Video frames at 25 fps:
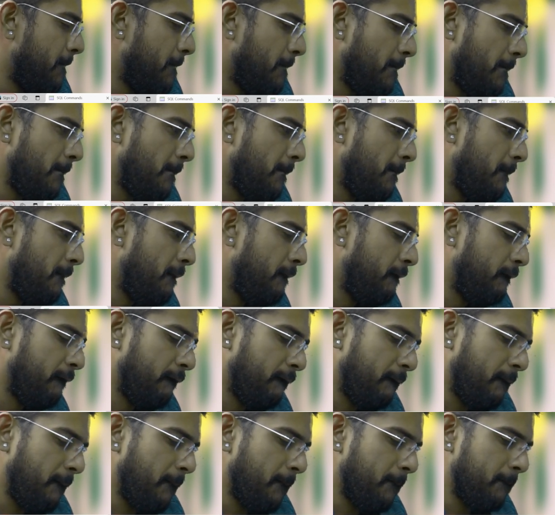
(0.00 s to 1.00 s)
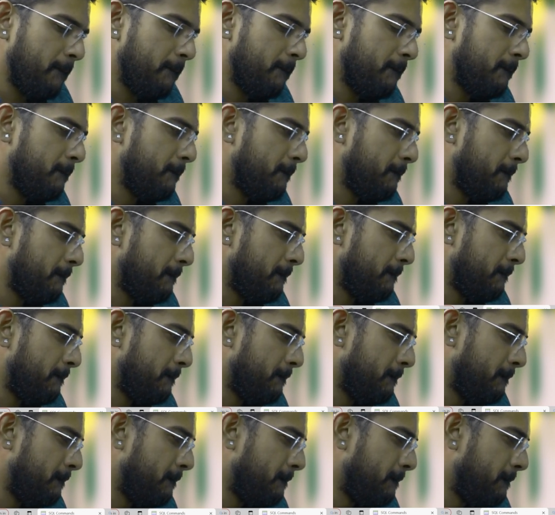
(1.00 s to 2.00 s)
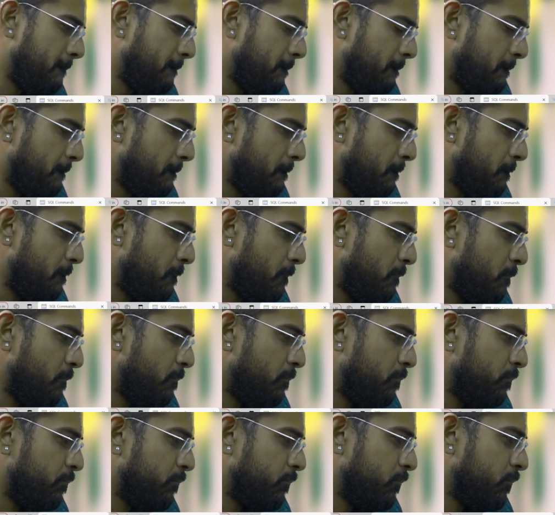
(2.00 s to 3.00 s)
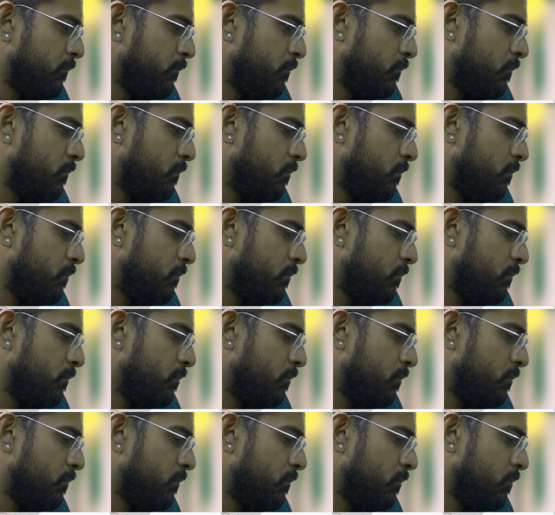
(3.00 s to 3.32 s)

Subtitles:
No one is speaking in this clip.